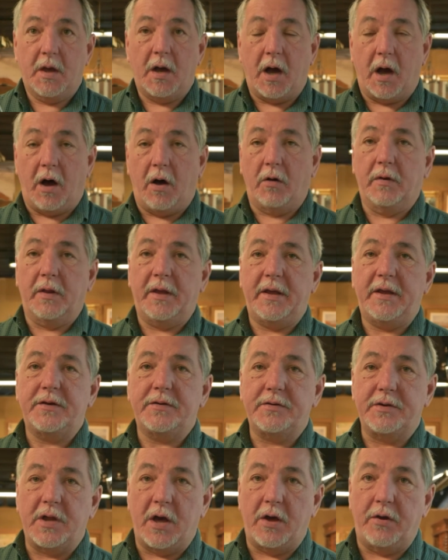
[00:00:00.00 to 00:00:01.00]
Only
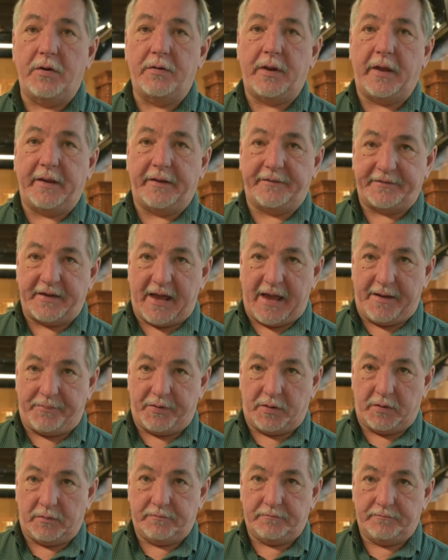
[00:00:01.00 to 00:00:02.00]
known
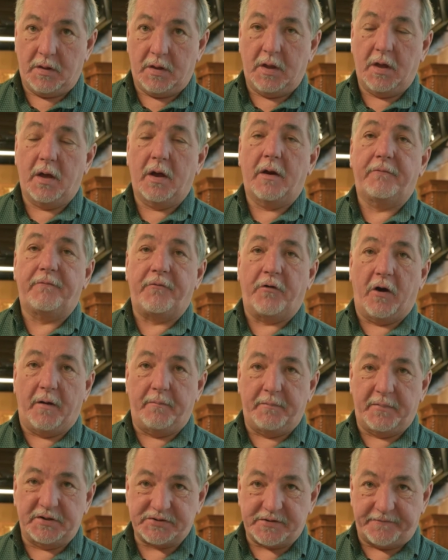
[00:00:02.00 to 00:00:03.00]
example
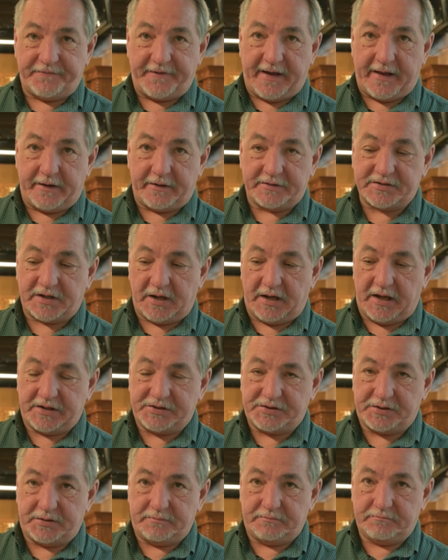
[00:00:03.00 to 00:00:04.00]
from Mr. Fowler's
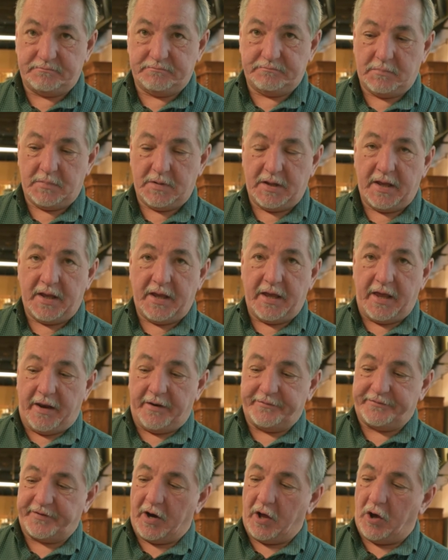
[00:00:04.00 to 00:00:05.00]
collection. It
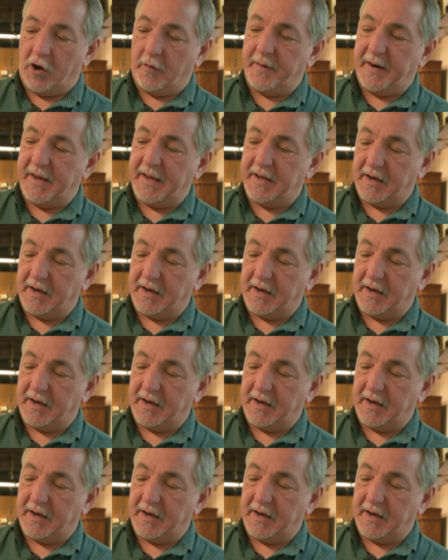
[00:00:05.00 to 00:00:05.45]
is an Albany